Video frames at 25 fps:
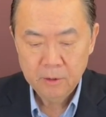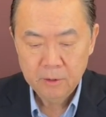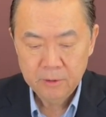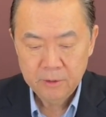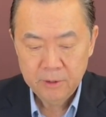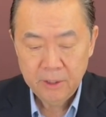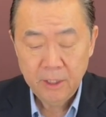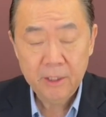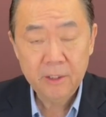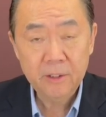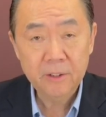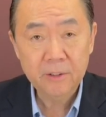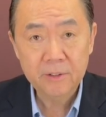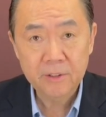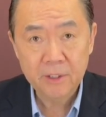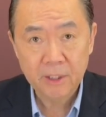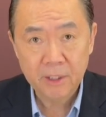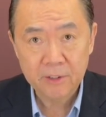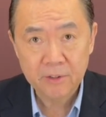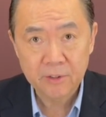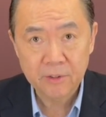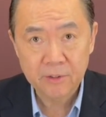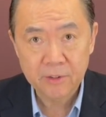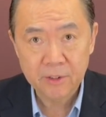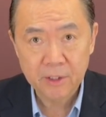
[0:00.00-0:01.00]
take this
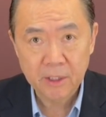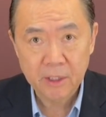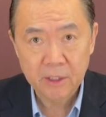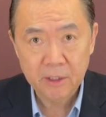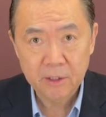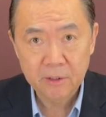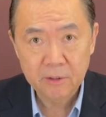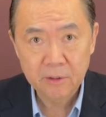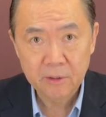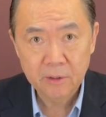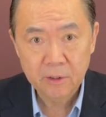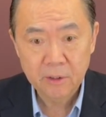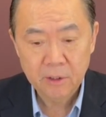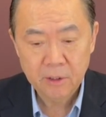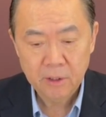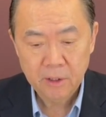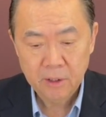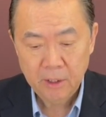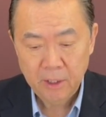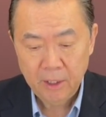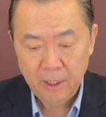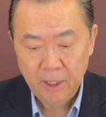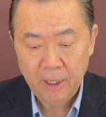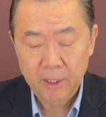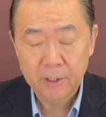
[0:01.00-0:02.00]
exercise
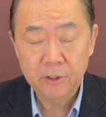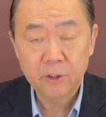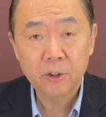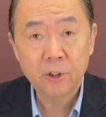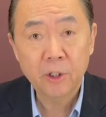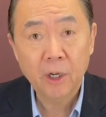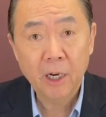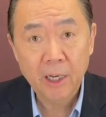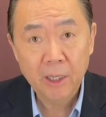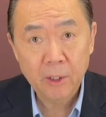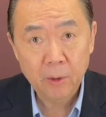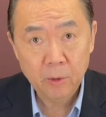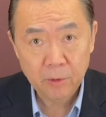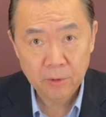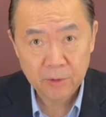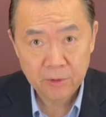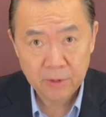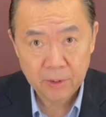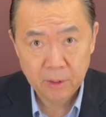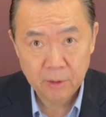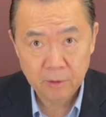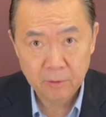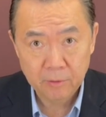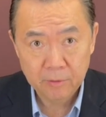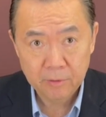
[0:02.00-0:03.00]
and try
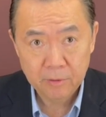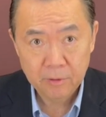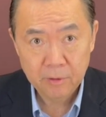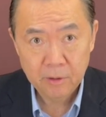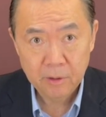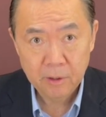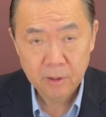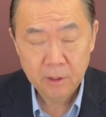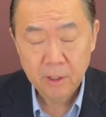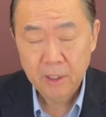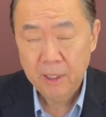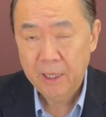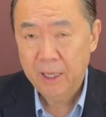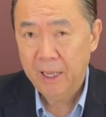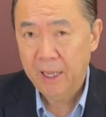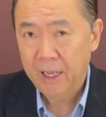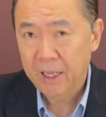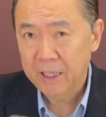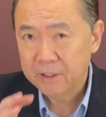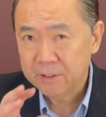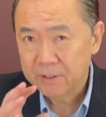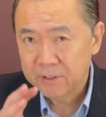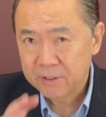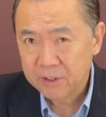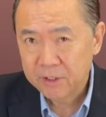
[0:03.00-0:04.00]
yourself
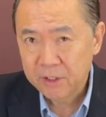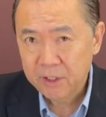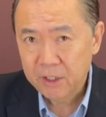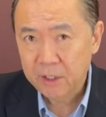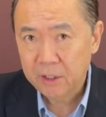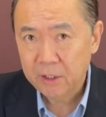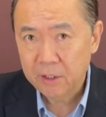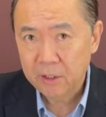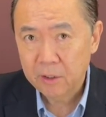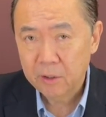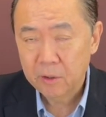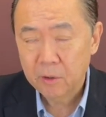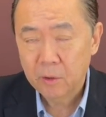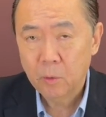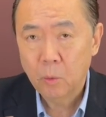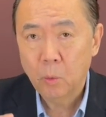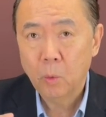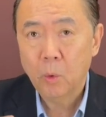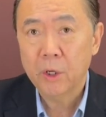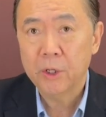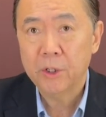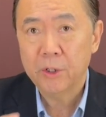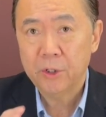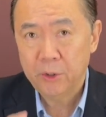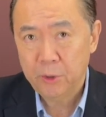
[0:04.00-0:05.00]
and see
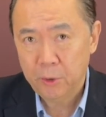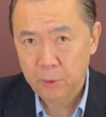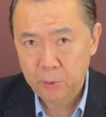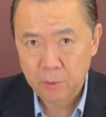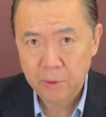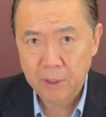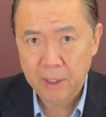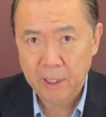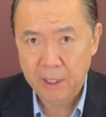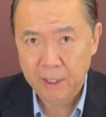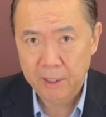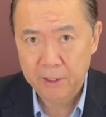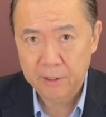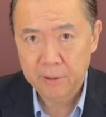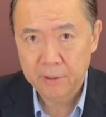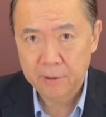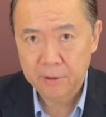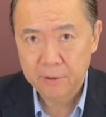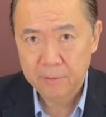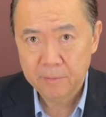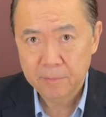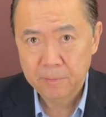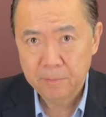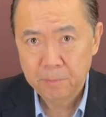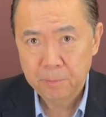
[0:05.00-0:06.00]
what you like,
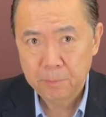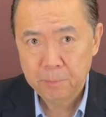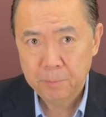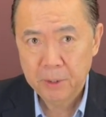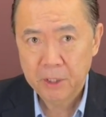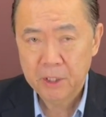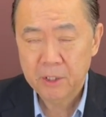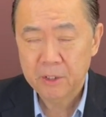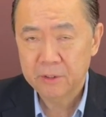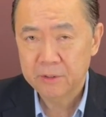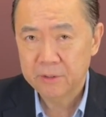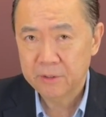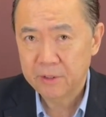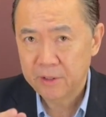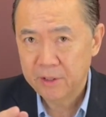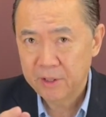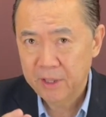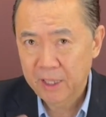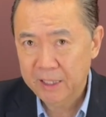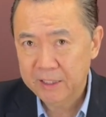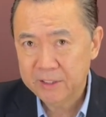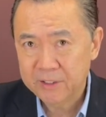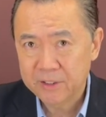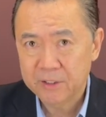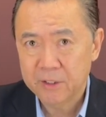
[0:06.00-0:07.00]
because
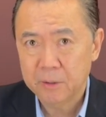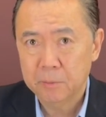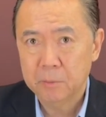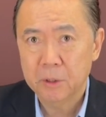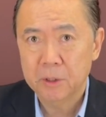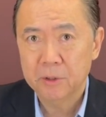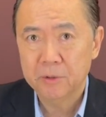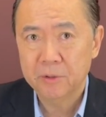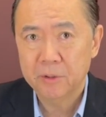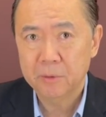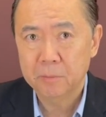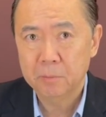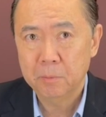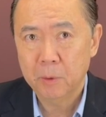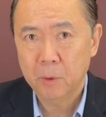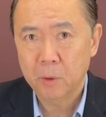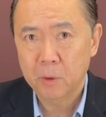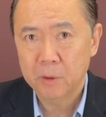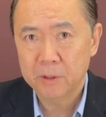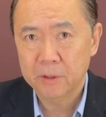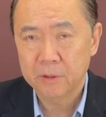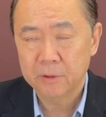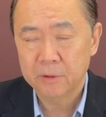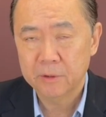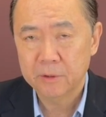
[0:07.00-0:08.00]
that's the most
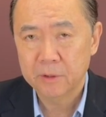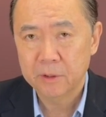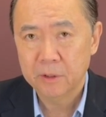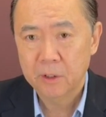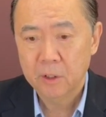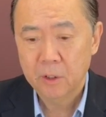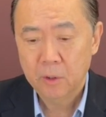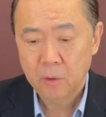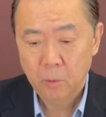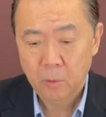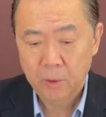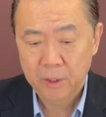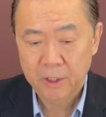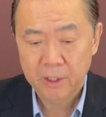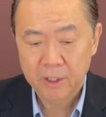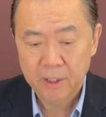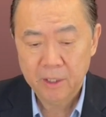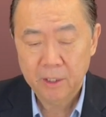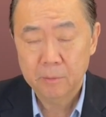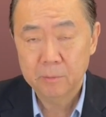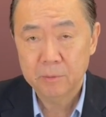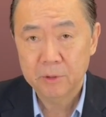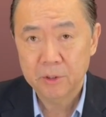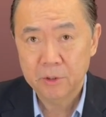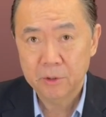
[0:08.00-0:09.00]
important when it
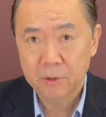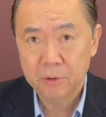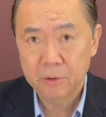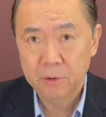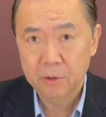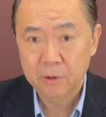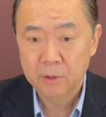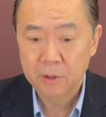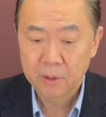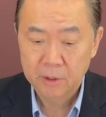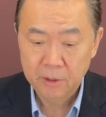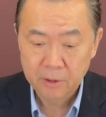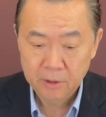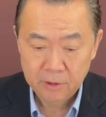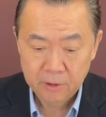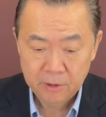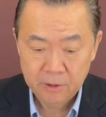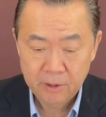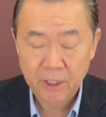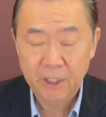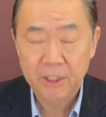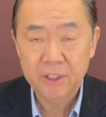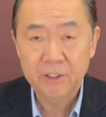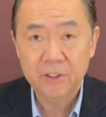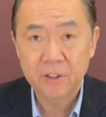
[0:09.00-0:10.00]
comes to
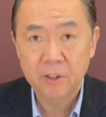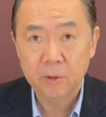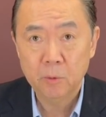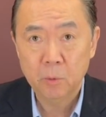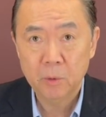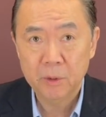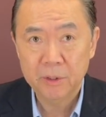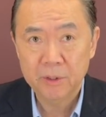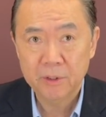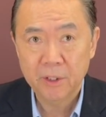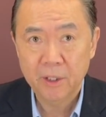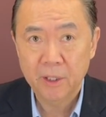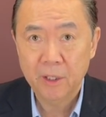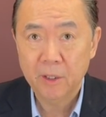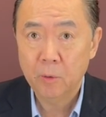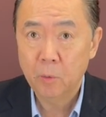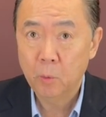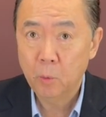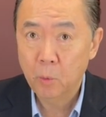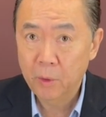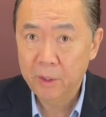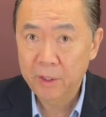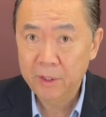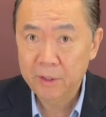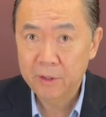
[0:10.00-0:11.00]
tasting whiskey,
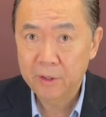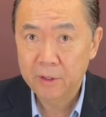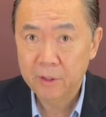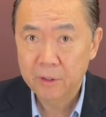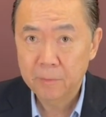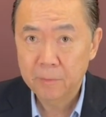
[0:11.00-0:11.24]
with,